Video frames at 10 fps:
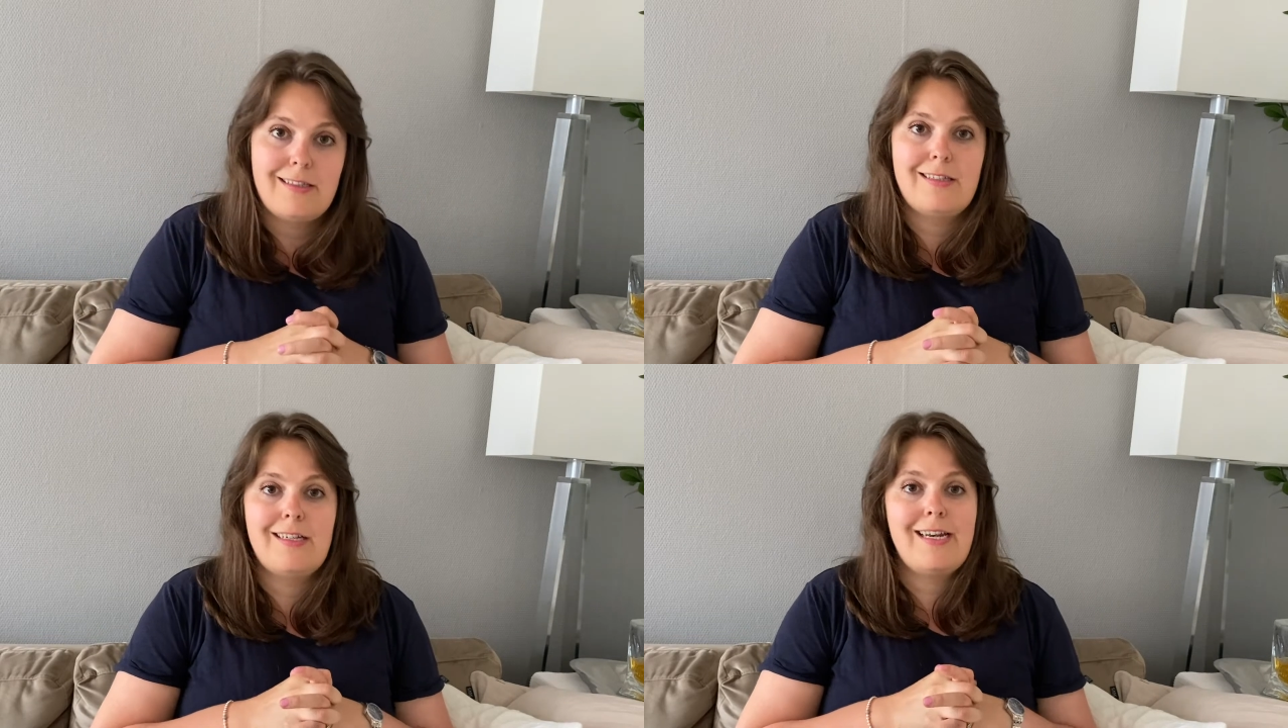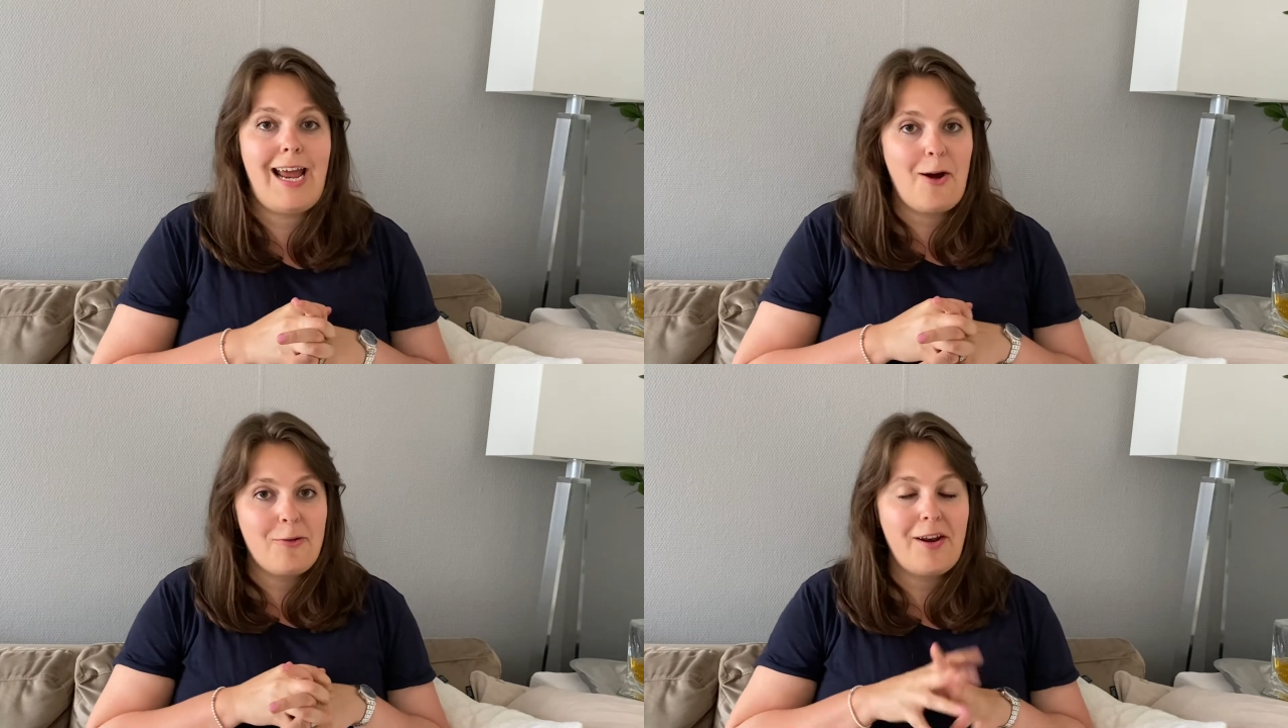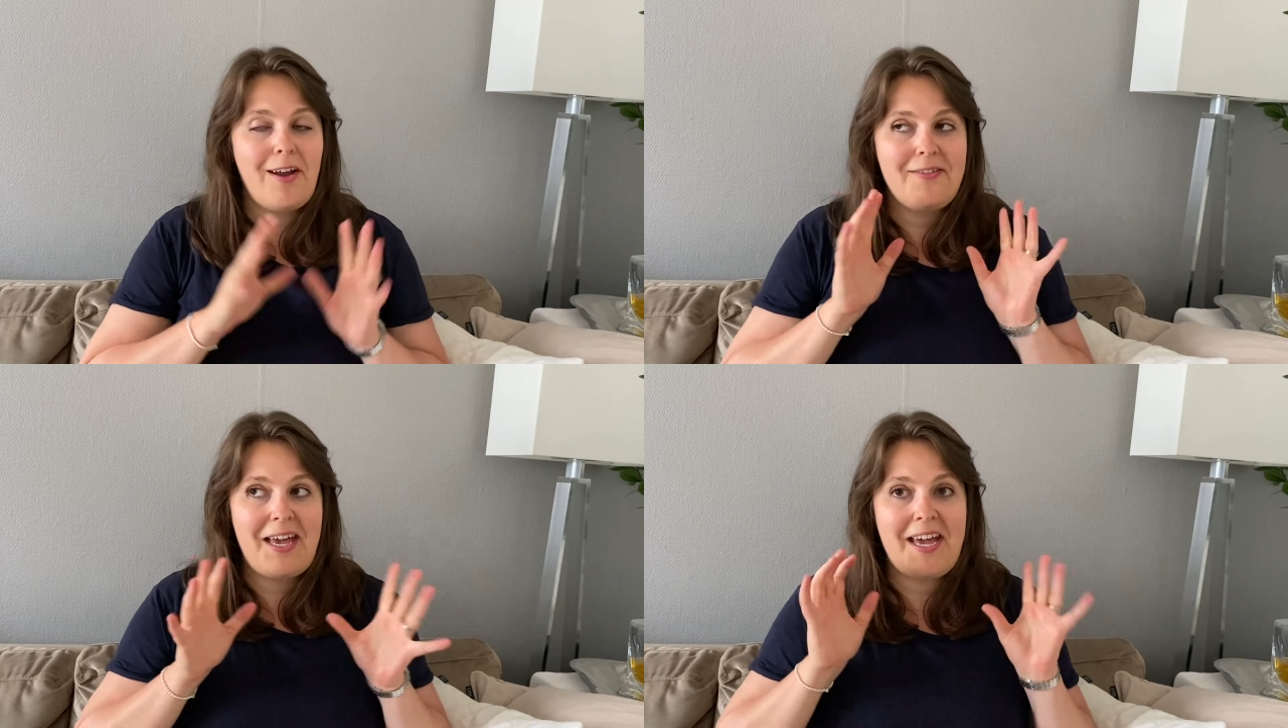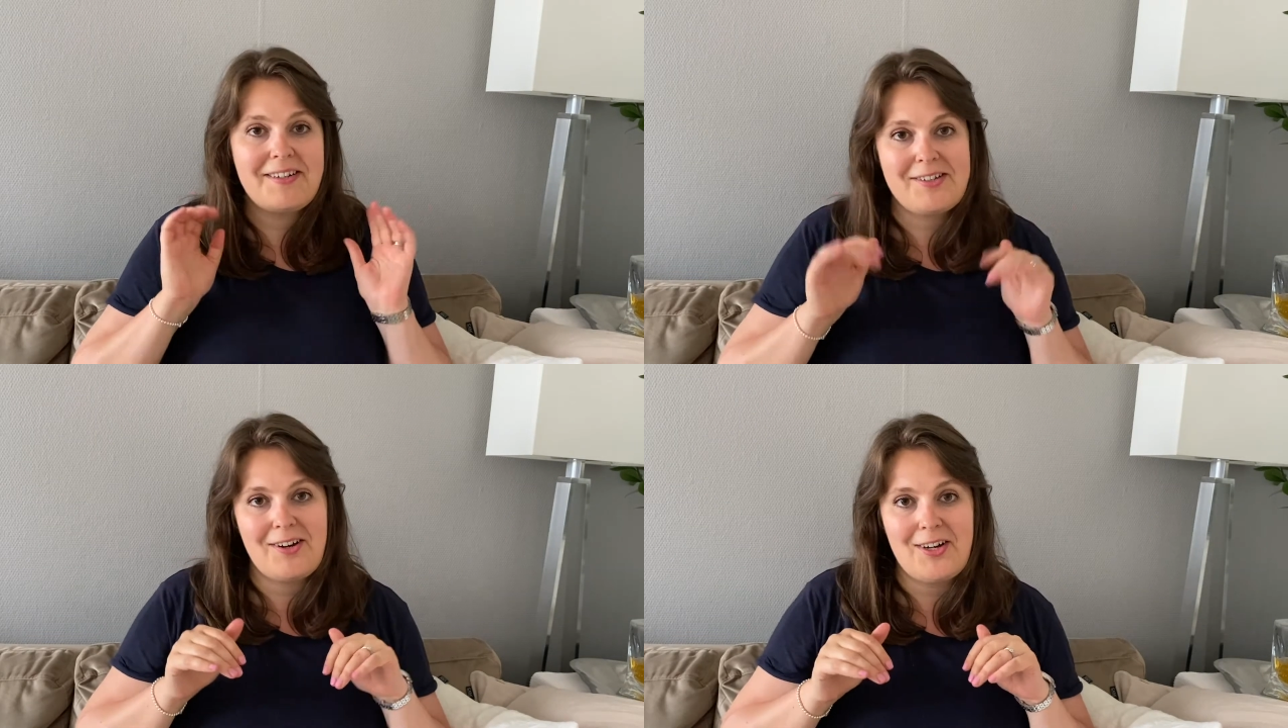now that I've
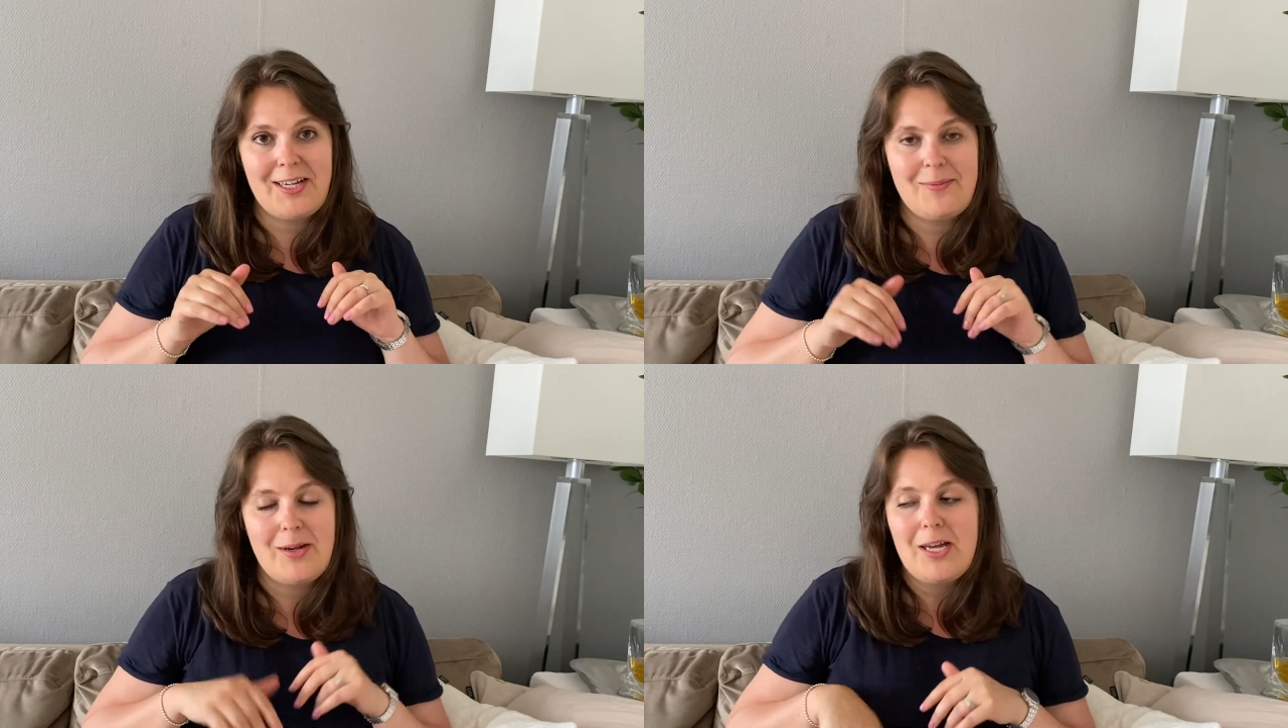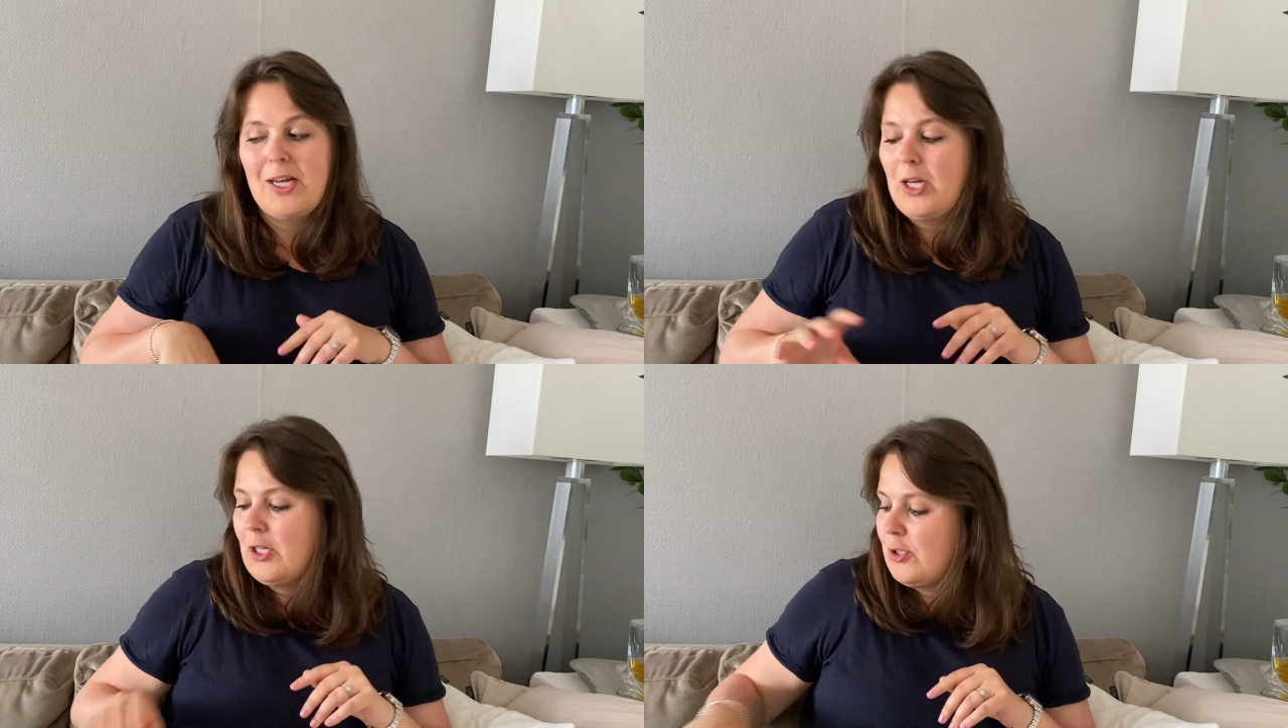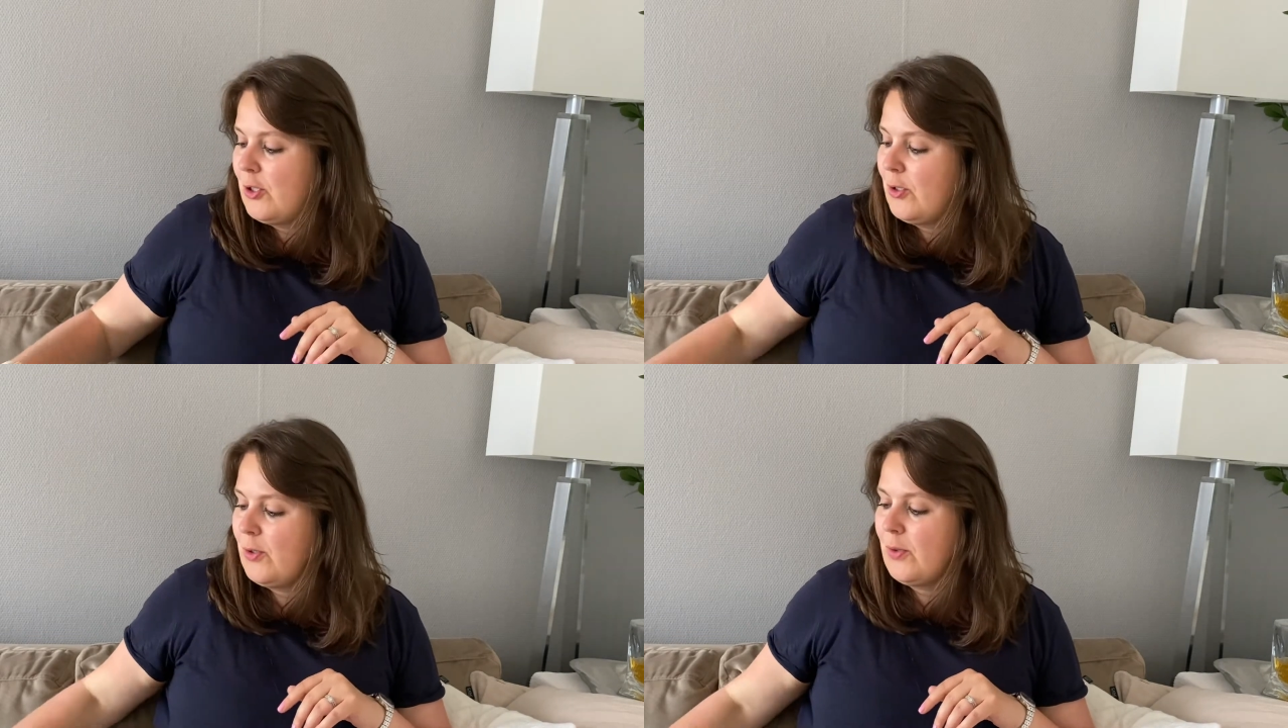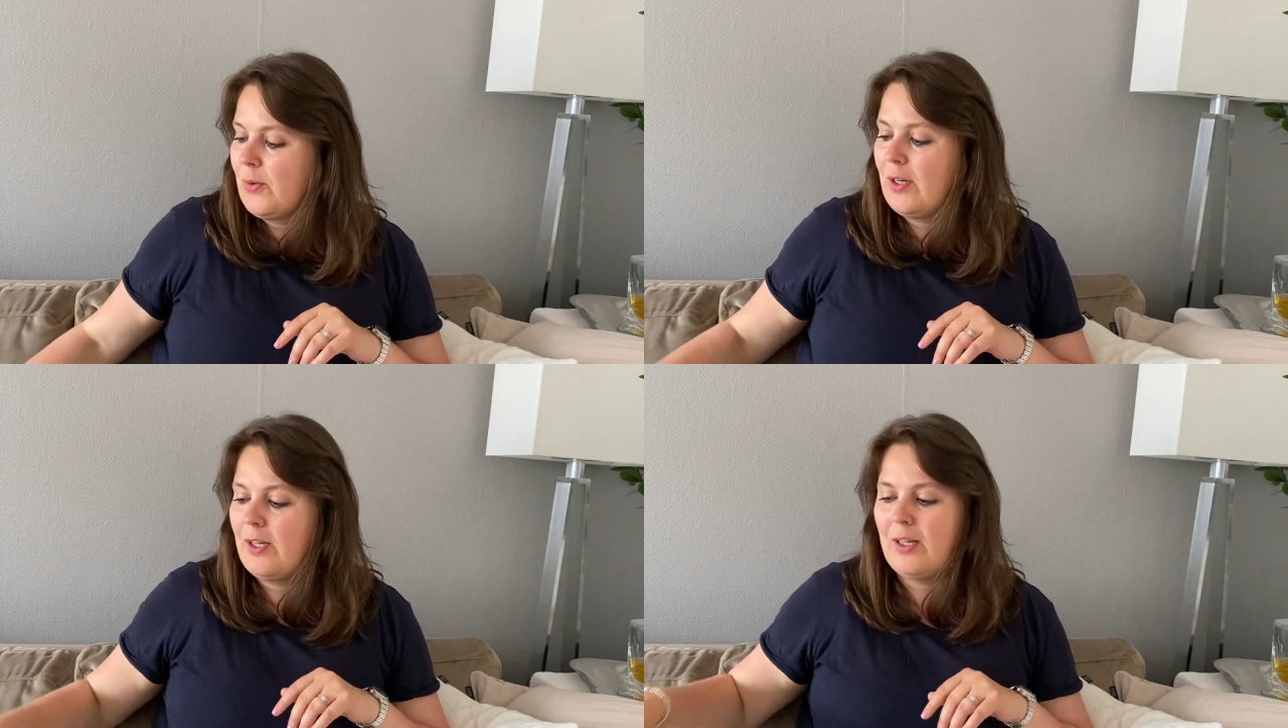had time to